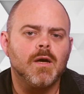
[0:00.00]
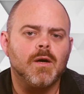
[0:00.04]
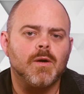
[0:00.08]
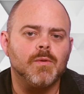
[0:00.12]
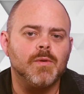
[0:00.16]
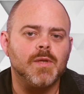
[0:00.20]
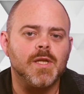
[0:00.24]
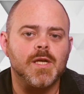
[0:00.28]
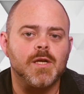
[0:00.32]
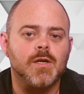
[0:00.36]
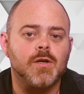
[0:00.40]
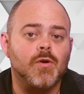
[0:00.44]

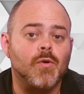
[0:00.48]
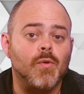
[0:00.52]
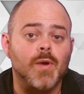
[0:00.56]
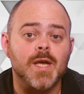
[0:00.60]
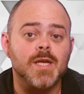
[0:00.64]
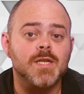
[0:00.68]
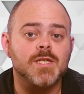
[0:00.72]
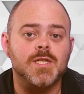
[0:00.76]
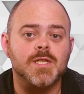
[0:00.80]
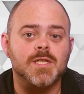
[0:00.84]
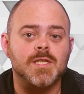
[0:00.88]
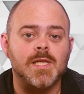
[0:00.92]
only
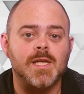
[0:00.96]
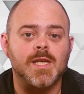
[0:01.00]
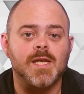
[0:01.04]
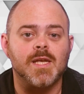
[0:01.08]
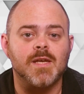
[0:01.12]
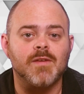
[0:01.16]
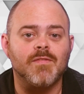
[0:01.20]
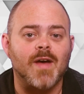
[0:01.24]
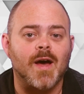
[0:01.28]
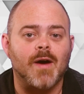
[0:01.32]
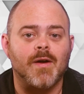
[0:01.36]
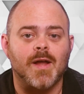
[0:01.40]
graciously
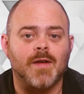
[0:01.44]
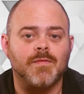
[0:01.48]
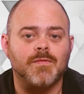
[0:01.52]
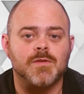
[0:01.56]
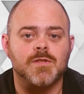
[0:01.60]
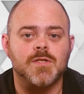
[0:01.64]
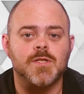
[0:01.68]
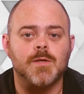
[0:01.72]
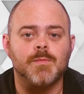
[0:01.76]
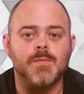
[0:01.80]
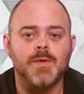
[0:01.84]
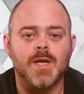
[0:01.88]
give out
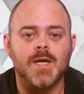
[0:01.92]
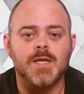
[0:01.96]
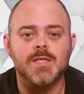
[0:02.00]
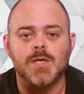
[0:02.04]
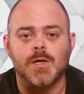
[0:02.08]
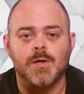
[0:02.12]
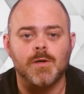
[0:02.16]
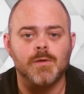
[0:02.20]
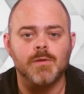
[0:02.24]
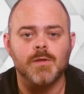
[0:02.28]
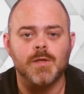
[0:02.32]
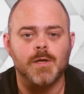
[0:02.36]
after someone has
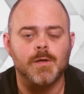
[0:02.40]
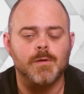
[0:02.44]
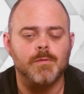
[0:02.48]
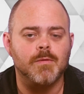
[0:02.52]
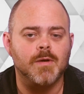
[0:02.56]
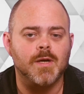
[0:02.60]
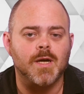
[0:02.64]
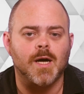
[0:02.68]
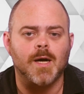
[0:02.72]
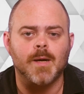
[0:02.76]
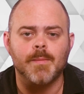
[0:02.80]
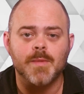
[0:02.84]
earned their
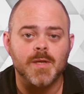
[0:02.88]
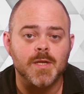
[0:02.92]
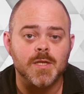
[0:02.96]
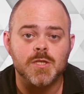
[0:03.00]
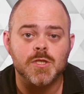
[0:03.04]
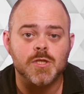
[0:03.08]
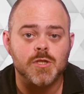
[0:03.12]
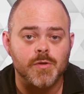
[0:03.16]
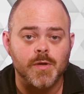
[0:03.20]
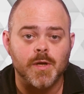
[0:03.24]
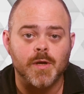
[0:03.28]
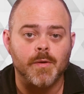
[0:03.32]

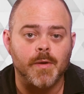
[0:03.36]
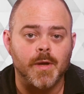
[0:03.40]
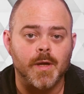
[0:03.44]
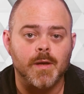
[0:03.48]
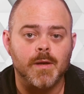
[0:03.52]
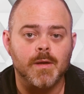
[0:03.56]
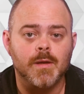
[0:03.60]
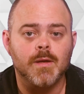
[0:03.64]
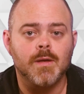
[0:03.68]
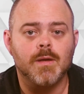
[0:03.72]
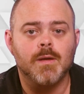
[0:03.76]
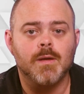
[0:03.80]
communist street cred.